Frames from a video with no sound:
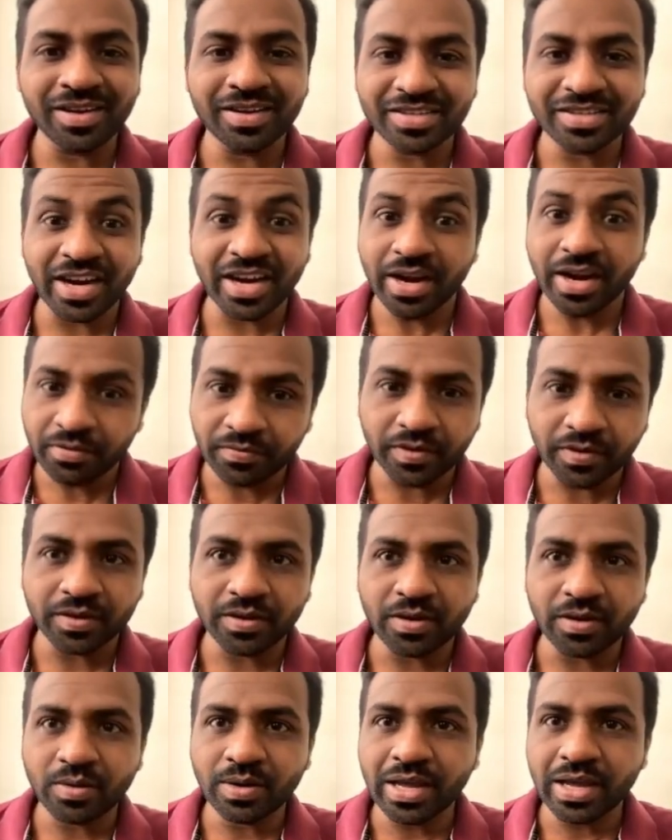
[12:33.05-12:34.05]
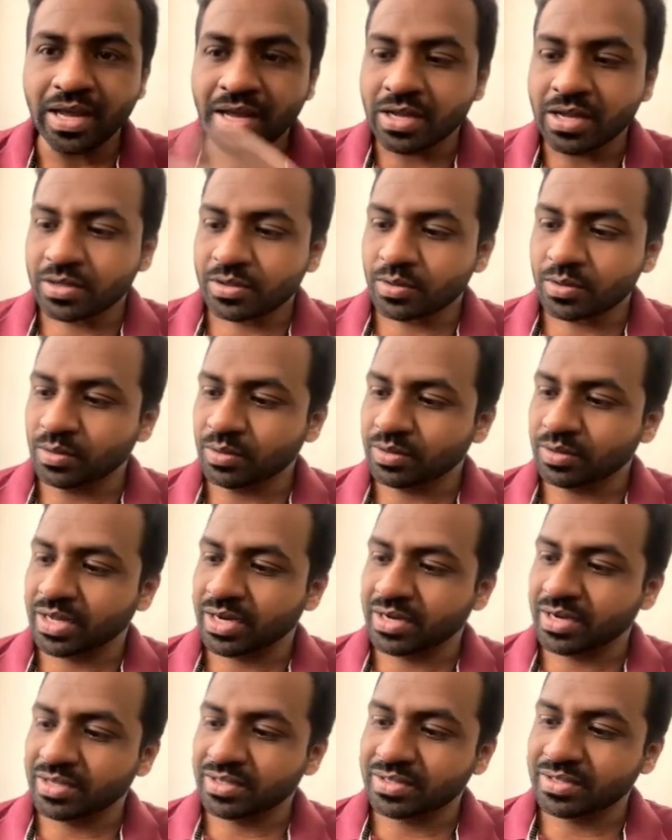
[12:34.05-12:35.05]
study further. Okay, so
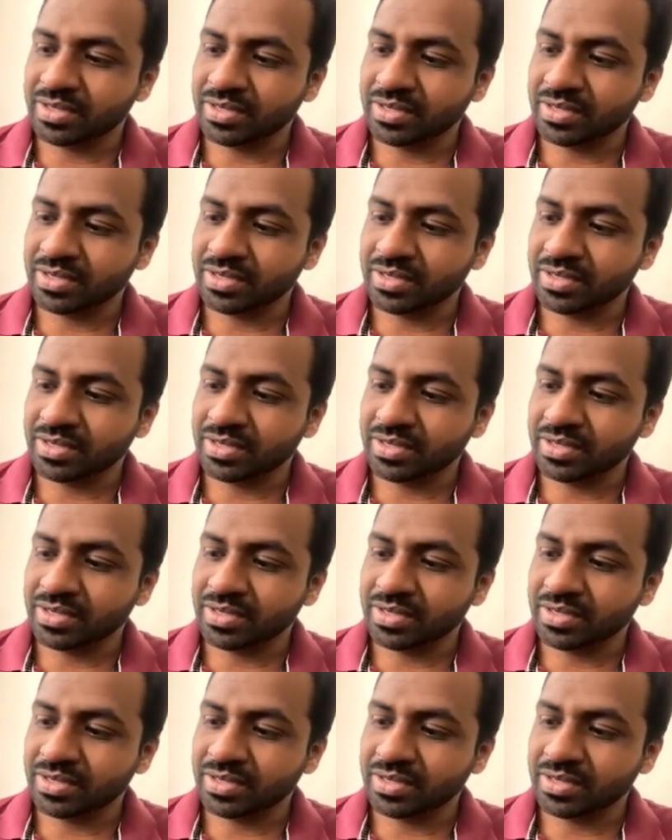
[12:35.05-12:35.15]
that is